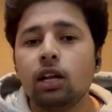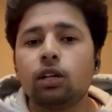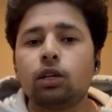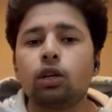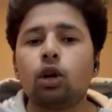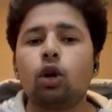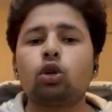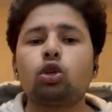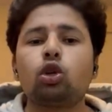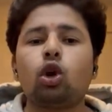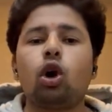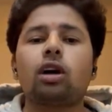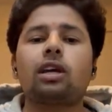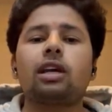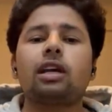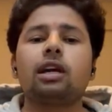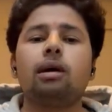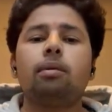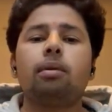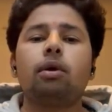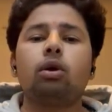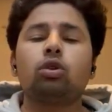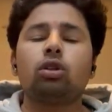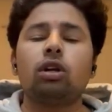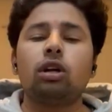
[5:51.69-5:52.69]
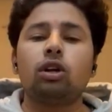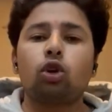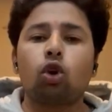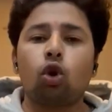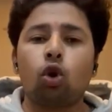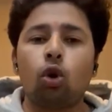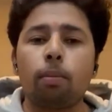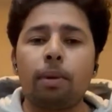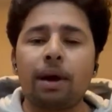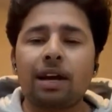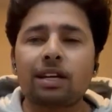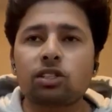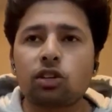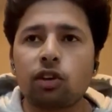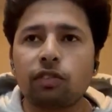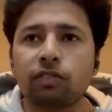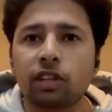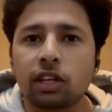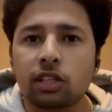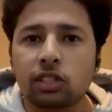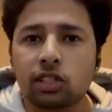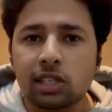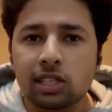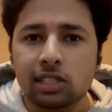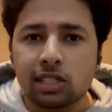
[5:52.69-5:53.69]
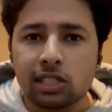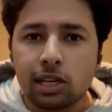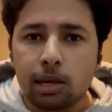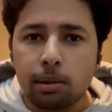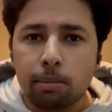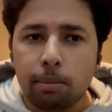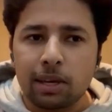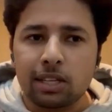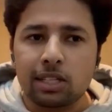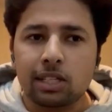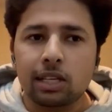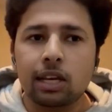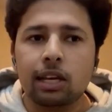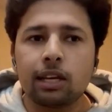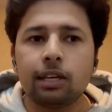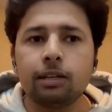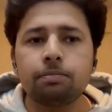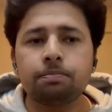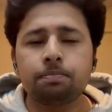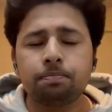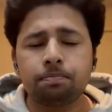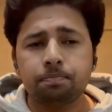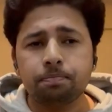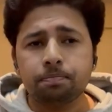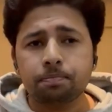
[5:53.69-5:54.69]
Now talking about the drawbacks of the GST, basically